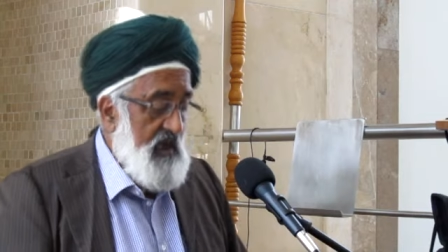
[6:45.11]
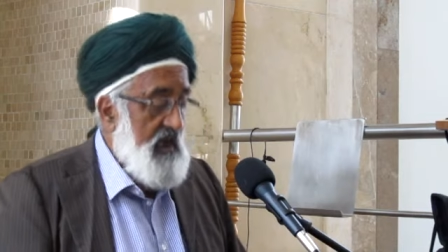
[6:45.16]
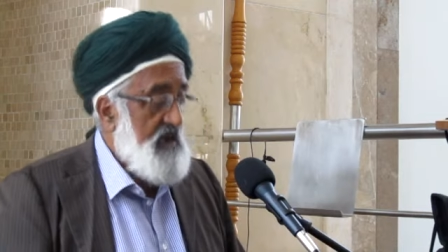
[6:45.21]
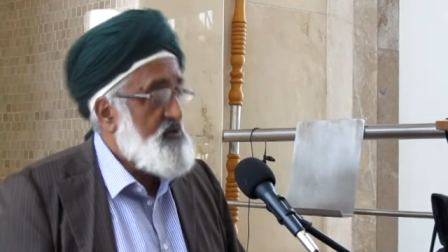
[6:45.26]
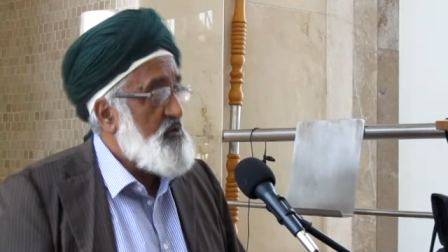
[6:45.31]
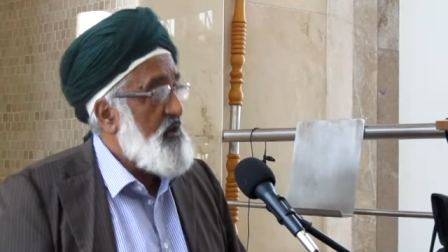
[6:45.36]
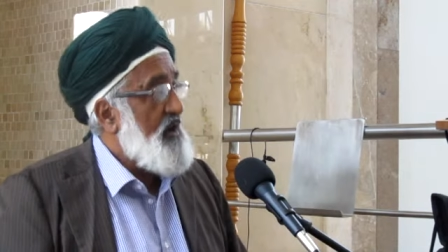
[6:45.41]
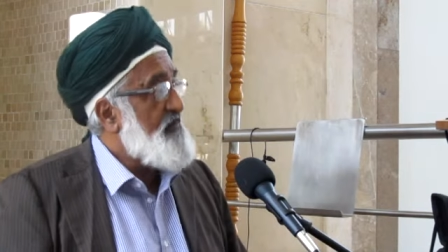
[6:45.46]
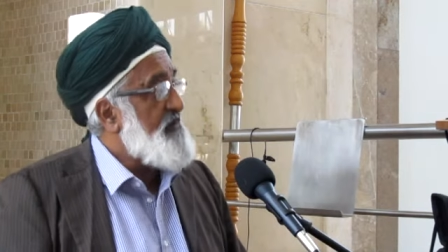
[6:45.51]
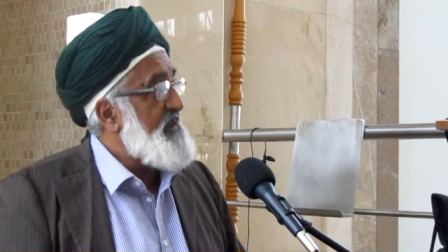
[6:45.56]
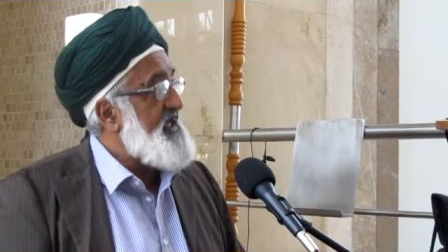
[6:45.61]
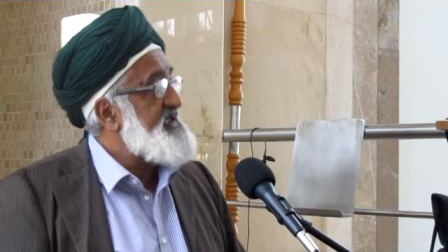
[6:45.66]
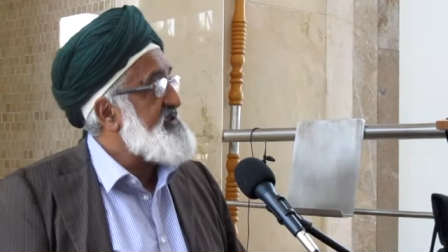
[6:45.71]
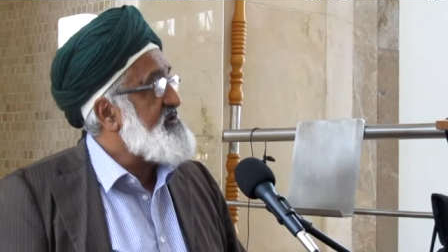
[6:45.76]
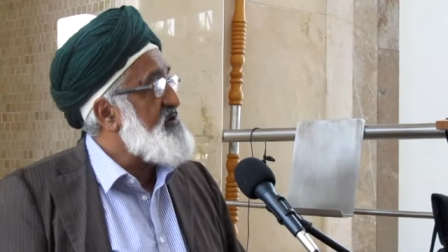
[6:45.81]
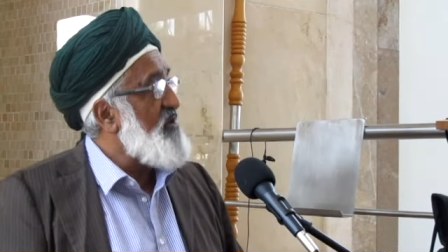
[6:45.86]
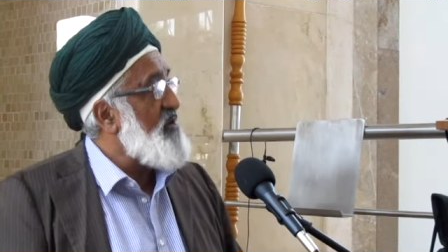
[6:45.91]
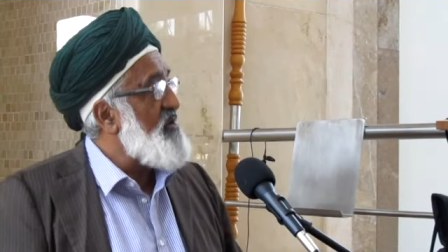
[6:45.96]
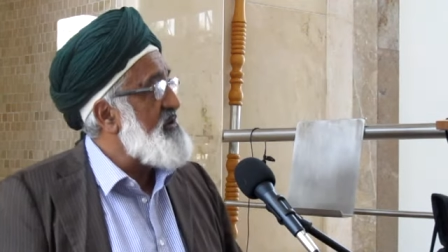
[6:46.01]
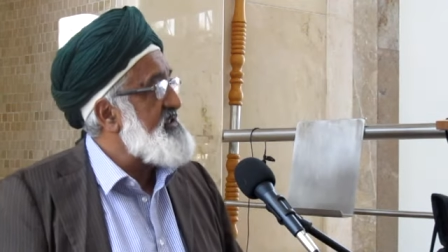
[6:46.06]
uh, to a place
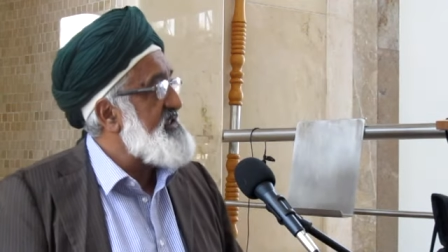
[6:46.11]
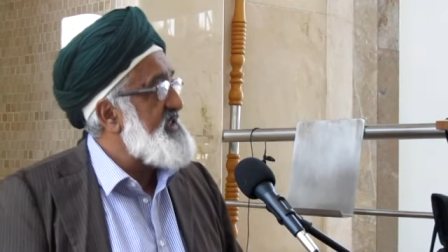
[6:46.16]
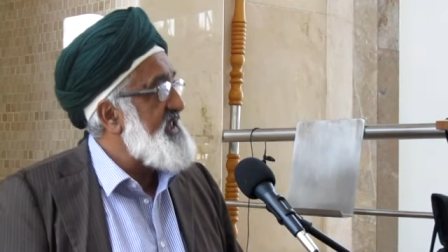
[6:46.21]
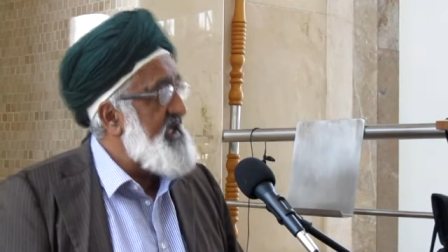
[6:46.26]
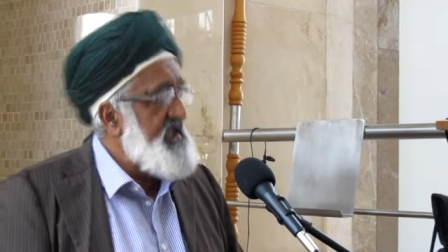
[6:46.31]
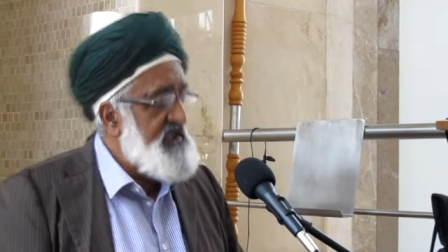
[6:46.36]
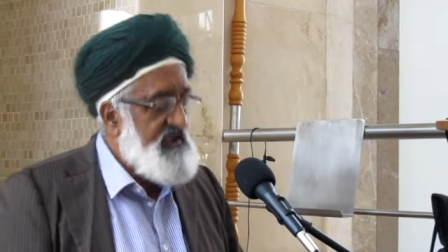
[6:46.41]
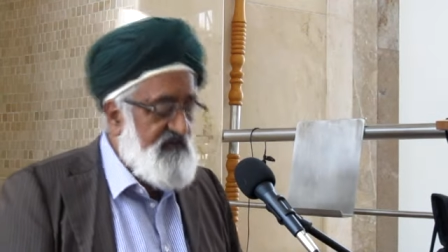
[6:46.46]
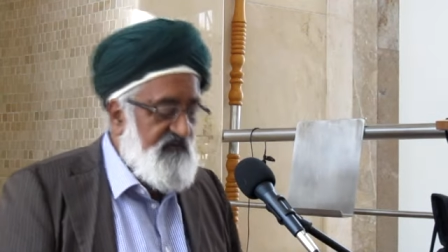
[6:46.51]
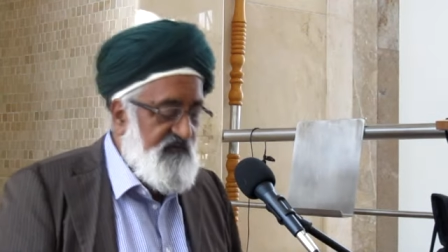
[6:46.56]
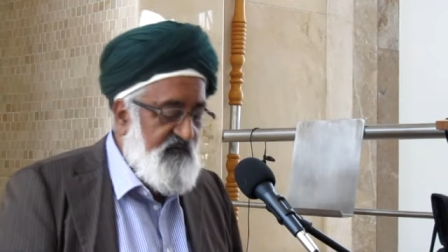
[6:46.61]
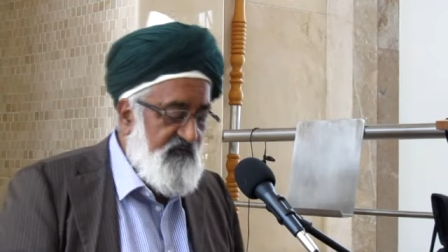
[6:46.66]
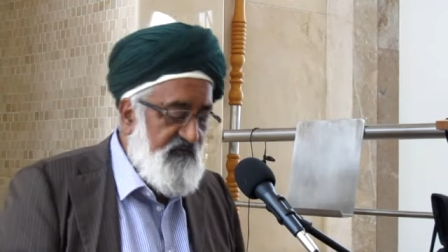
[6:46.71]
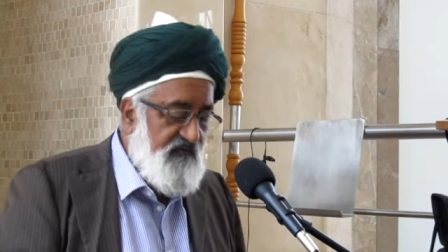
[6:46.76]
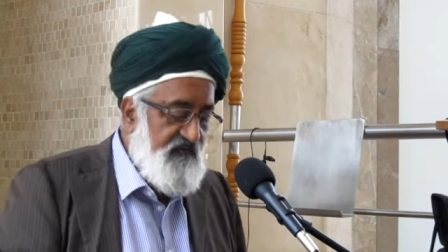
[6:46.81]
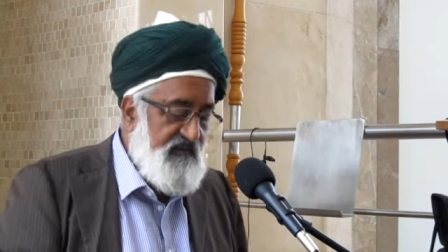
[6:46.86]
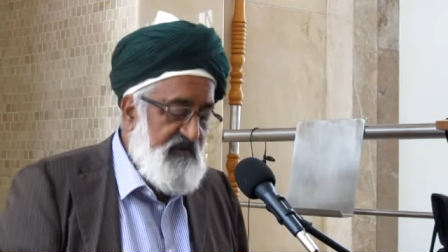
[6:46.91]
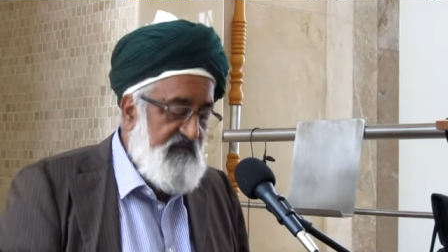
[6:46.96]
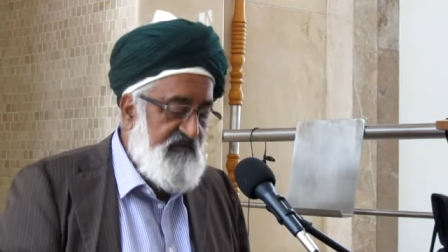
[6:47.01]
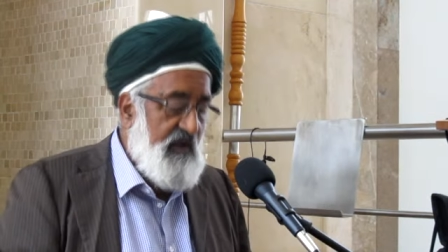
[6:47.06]
called Naif,
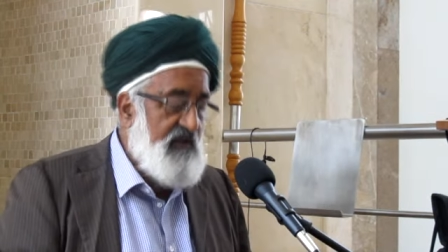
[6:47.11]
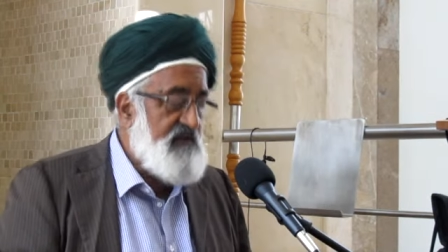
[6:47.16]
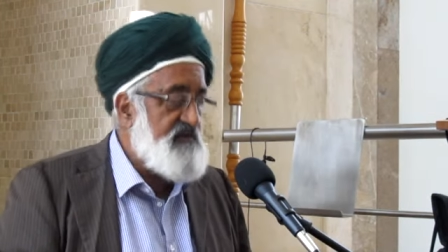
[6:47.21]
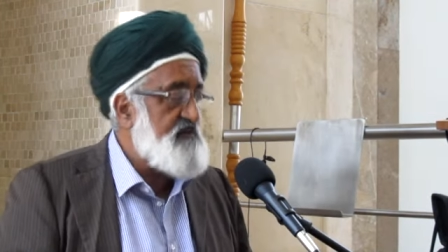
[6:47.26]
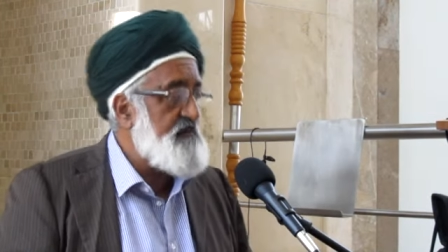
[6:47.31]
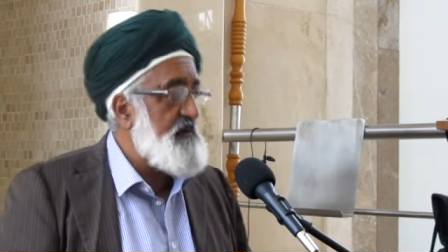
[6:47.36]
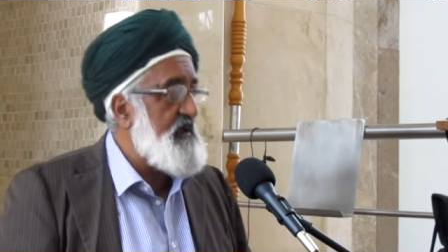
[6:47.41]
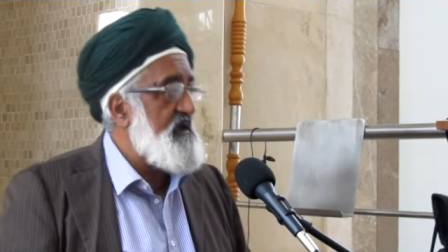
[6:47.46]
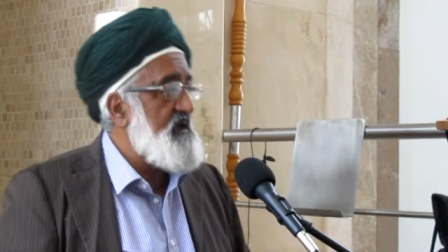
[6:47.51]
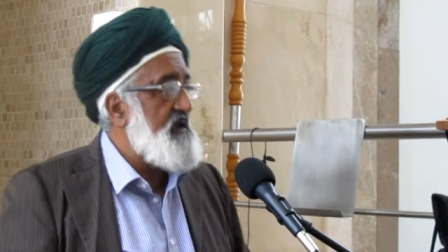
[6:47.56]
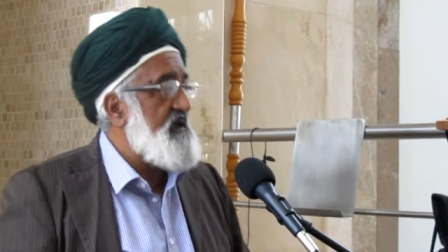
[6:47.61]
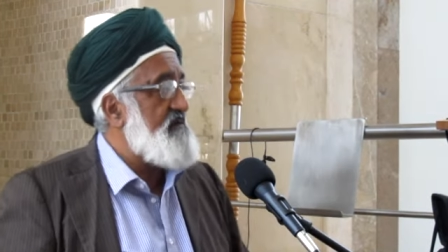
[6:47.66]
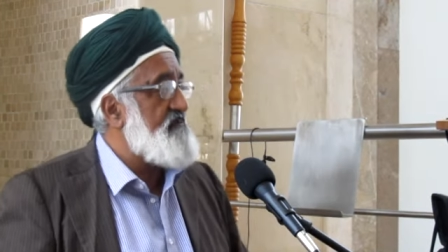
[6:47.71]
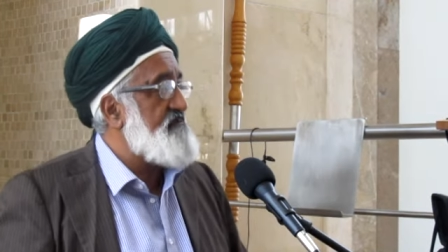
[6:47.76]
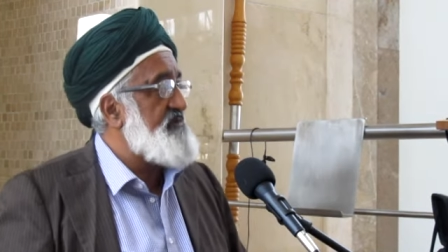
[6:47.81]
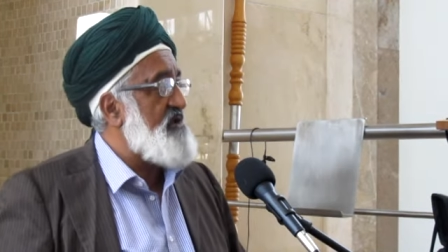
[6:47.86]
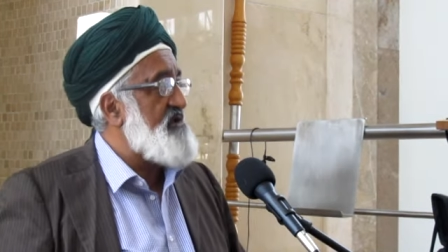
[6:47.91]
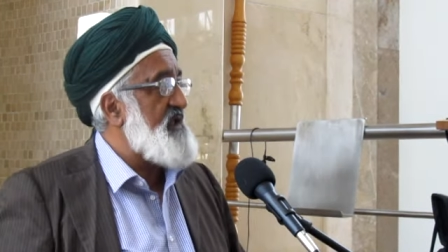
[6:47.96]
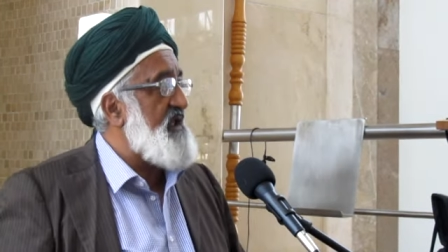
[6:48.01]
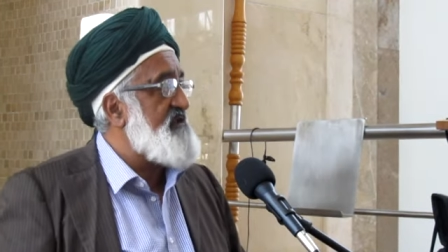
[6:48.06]
if I'm
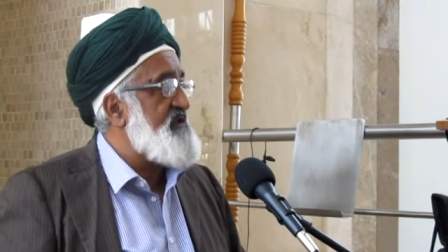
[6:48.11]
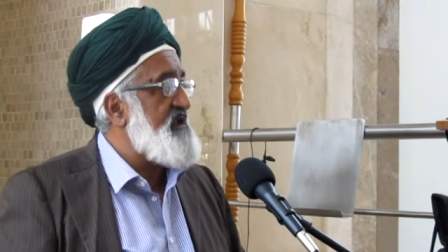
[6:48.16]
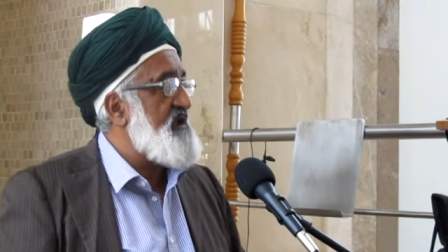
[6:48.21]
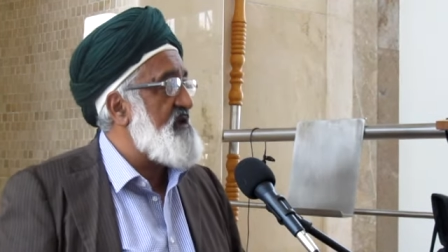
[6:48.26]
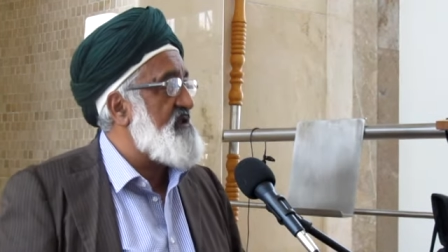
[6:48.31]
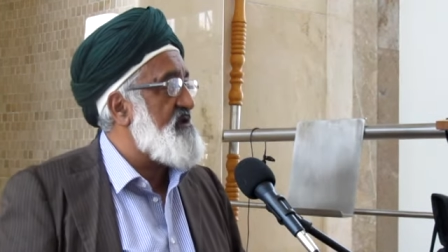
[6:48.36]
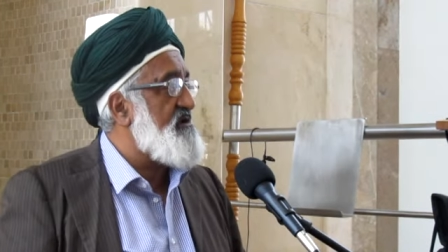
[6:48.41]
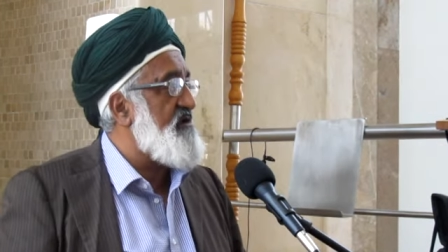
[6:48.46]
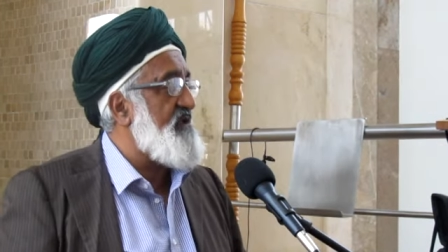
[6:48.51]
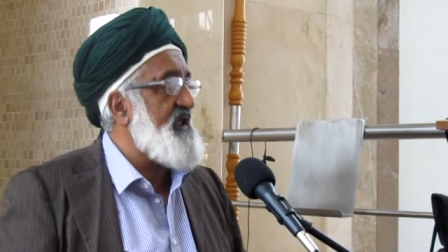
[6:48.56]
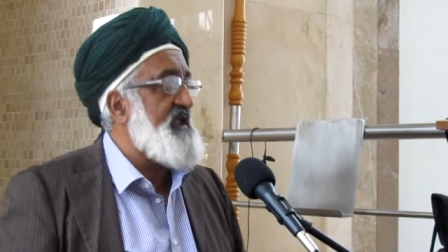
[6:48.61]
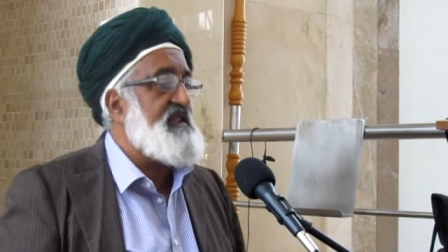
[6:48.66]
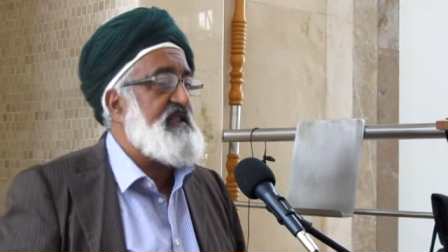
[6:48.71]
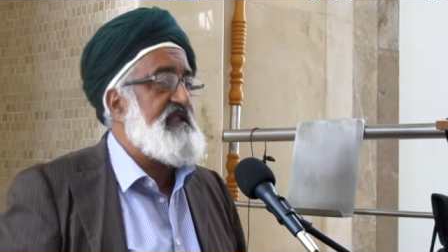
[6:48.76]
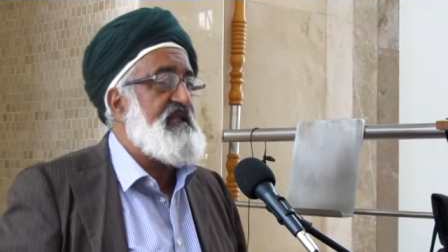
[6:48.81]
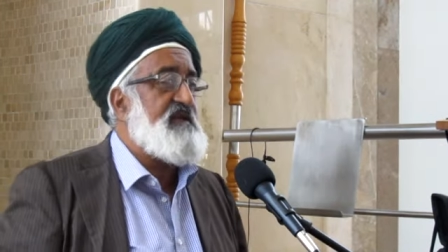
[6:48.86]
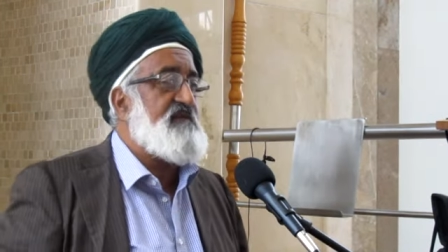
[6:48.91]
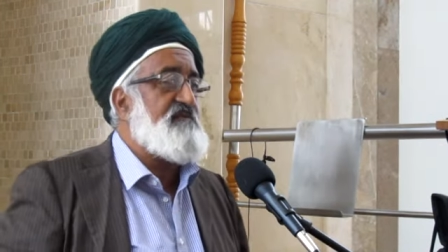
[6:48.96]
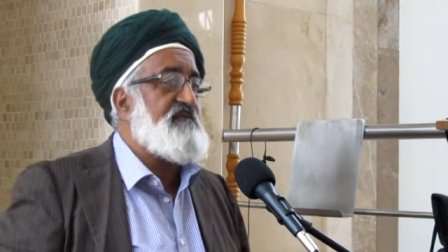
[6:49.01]
pronouncing it correctly,